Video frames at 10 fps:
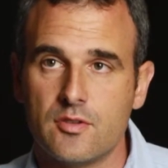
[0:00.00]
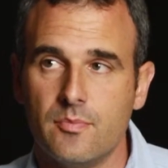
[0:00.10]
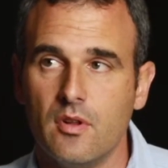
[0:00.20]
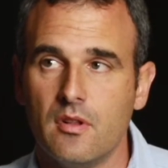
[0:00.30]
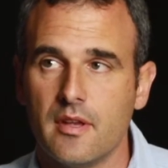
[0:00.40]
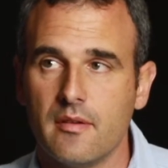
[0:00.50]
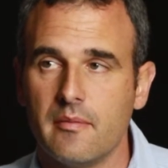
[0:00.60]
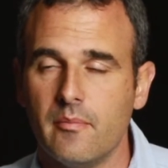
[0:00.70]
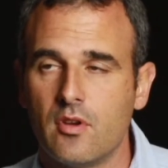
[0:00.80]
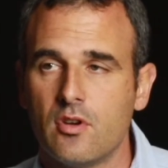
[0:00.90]
building,
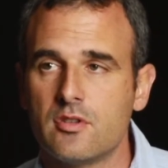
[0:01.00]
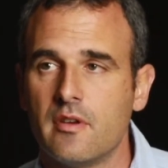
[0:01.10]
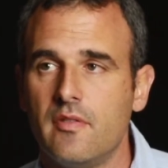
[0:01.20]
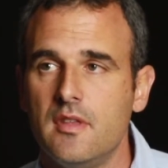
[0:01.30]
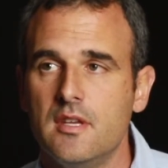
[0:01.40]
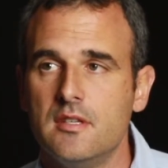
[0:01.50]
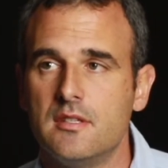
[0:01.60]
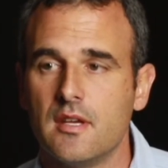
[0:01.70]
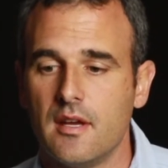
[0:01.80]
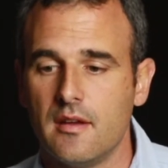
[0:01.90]
because of
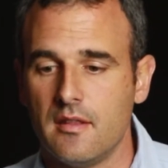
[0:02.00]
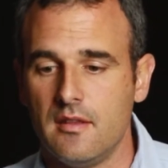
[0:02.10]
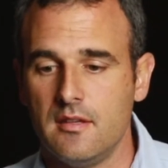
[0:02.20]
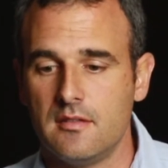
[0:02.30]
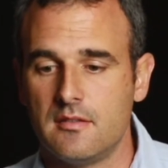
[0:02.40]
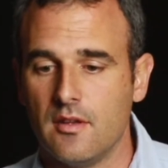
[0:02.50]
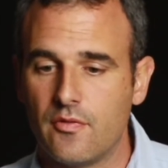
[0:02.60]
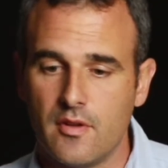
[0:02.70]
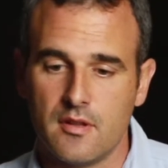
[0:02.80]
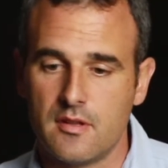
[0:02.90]
these
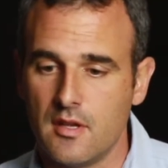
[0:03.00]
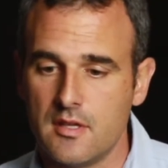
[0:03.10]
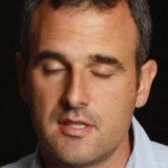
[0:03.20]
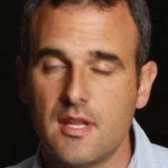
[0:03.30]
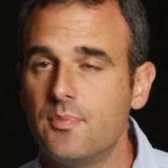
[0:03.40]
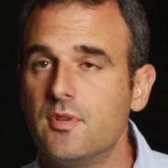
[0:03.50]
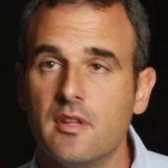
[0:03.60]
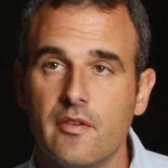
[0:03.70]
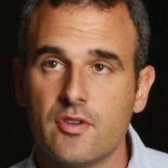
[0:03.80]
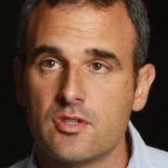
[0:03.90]
different steps in
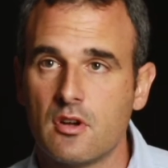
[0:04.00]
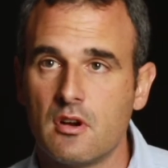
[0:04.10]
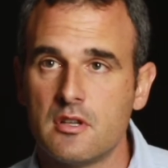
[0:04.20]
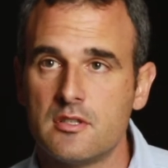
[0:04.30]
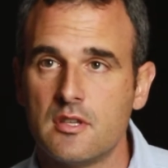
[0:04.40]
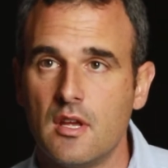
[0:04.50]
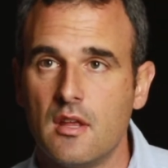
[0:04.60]
the facades,